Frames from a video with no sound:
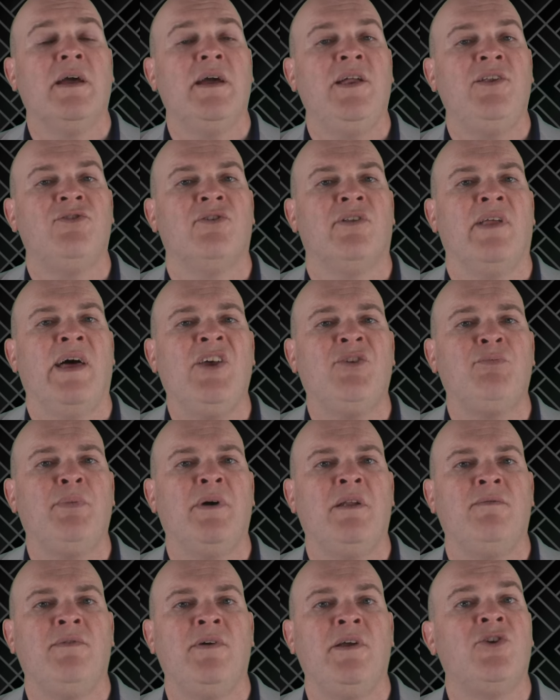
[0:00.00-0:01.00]
Its last
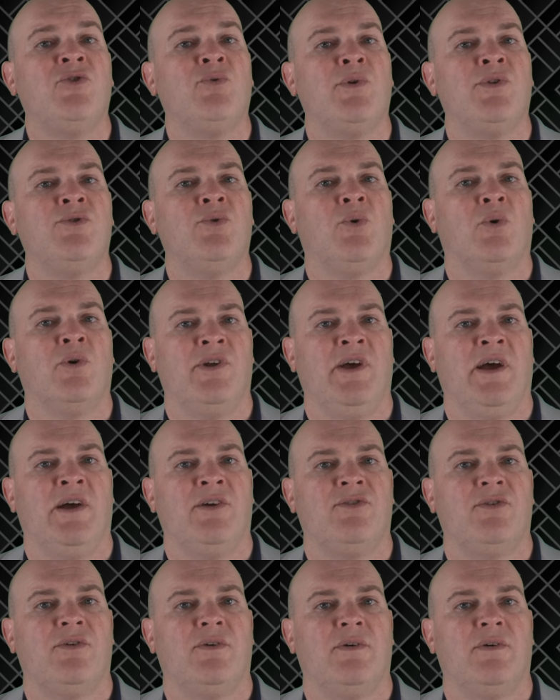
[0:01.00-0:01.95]
benefit is with DoorDash.